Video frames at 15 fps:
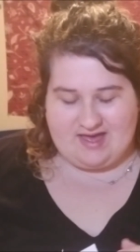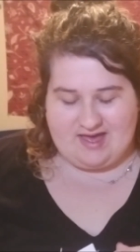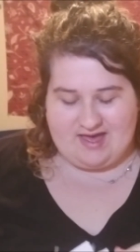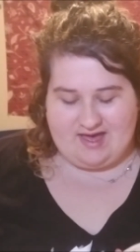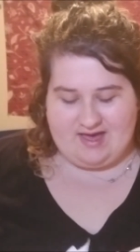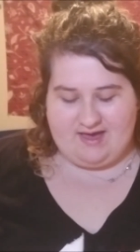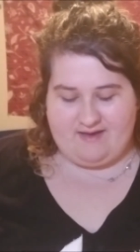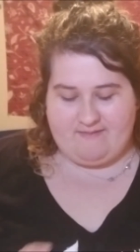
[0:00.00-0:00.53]

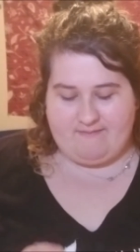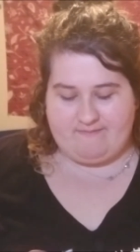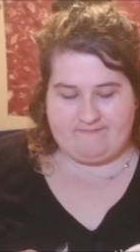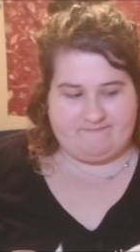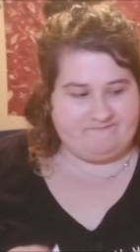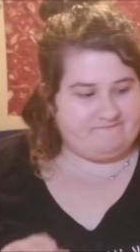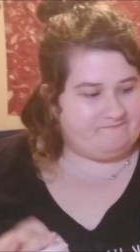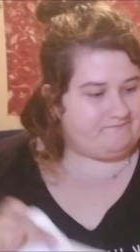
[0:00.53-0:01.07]

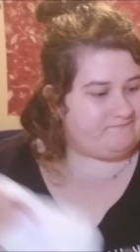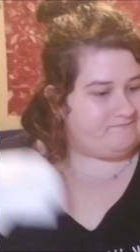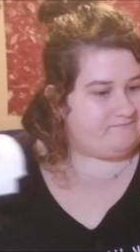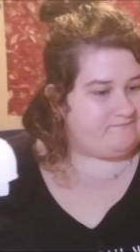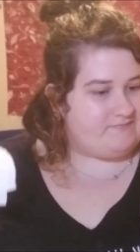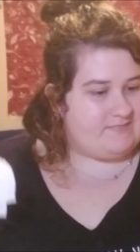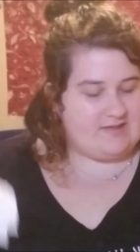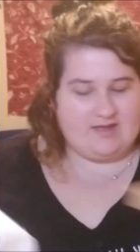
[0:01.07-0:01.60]
um,
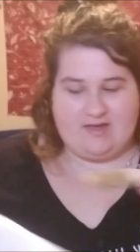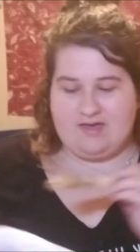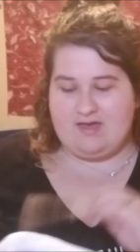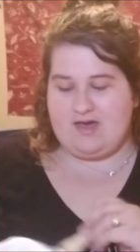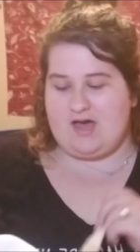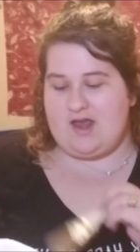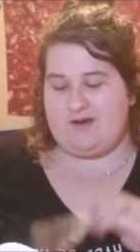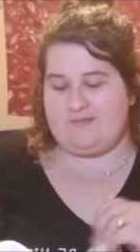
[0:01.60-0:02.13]

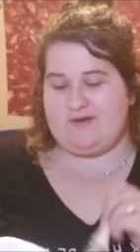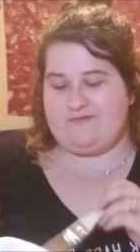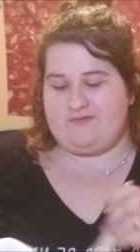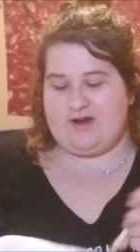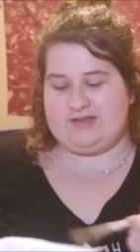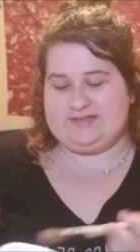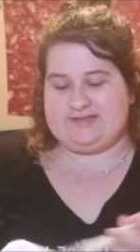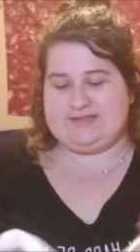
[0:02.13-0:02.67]
I know my
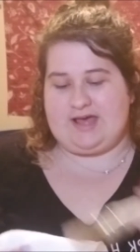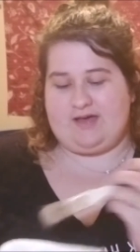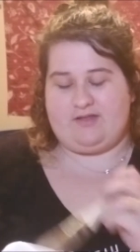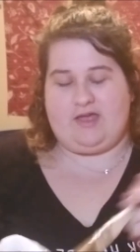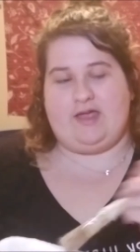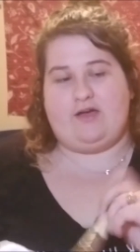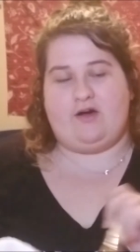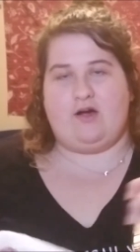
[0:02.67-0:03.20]
friends that
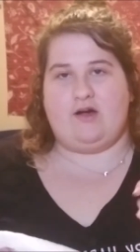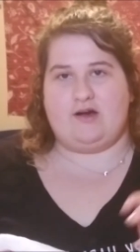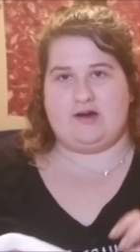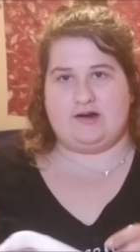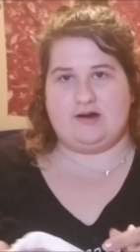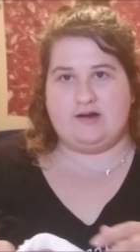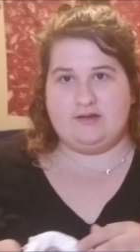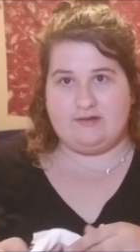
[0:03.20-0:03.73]
like
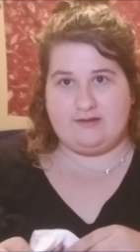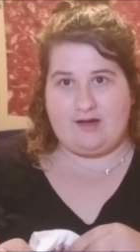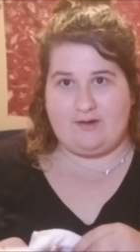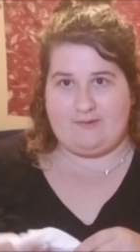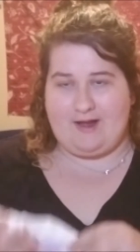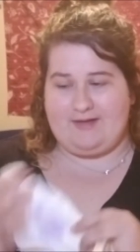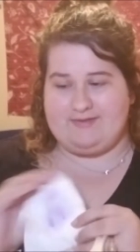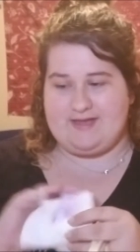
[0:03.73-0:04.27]
are
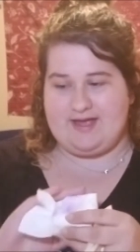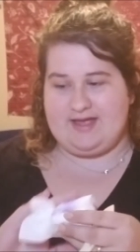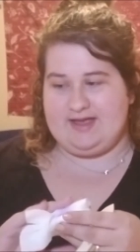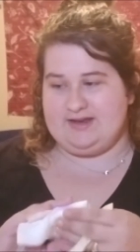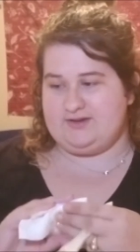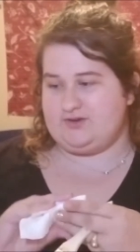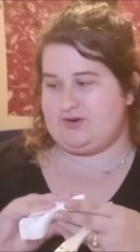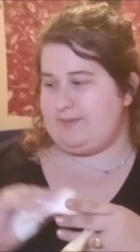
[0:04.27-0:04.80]
around that
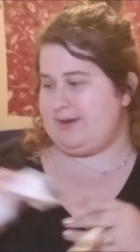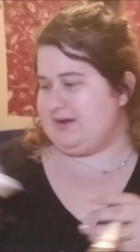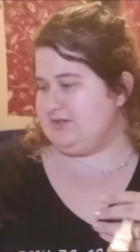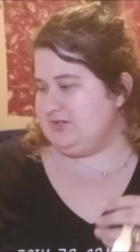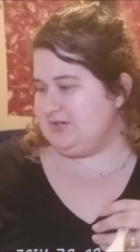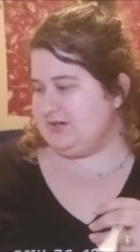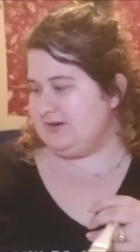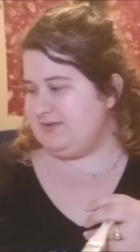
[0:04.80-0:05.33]
age or about
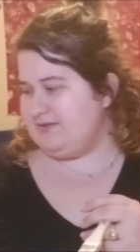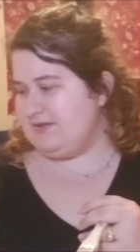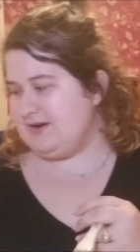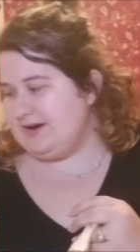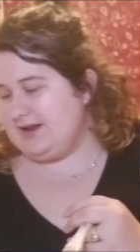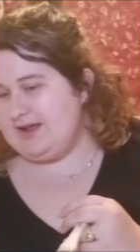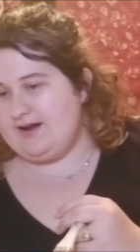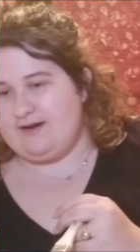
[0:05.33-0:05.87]
to turn
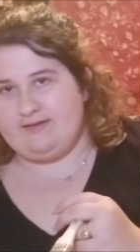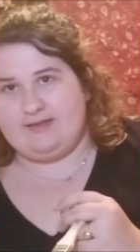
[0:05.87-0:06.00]
30 are